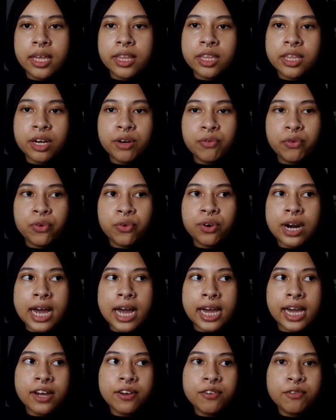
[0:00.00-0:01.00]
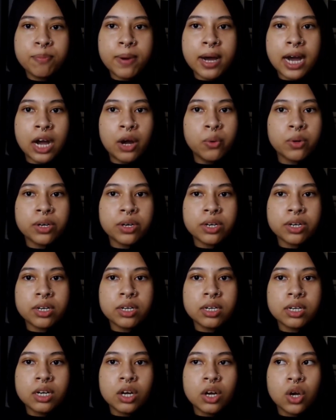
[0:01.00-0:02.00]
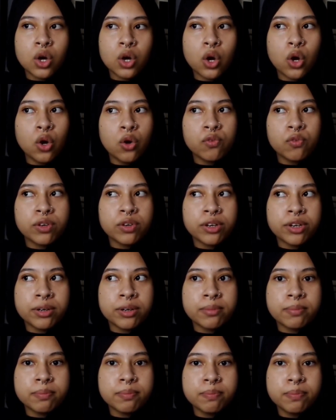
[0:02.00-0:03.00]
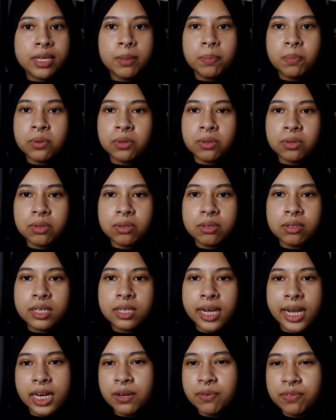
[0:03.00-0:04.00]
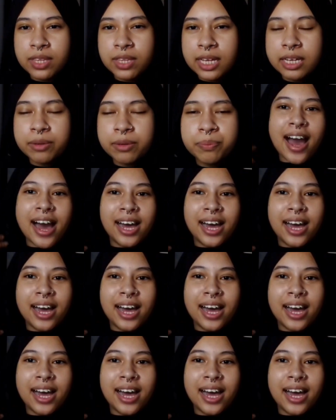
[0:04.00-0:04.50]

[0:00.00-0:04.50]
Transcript: therefore I have power over people, kind of thing.